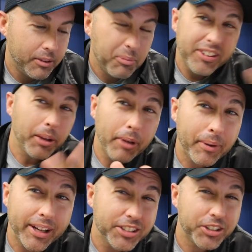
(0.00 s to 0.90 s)
But some of
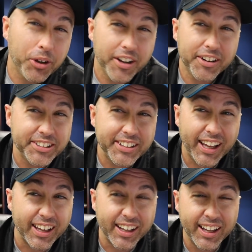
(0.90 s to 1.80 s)
them I just don't
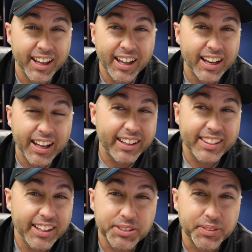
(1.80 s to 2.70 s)
understand. Like
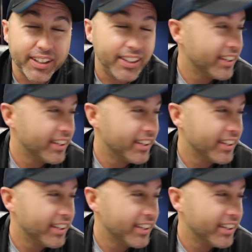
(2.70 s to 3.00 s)
this one.